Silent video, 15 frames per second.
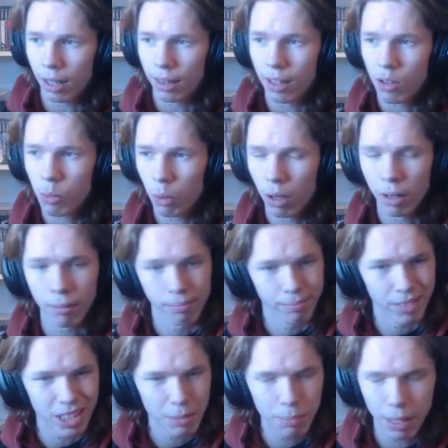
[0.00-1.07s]
This one
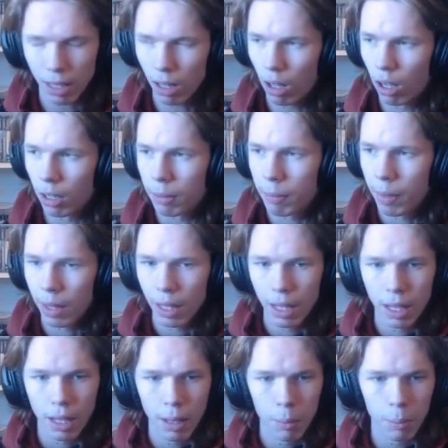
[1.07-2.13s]
is a bit long,
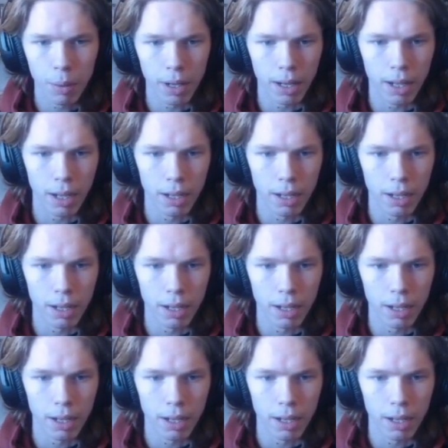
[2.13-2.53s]
but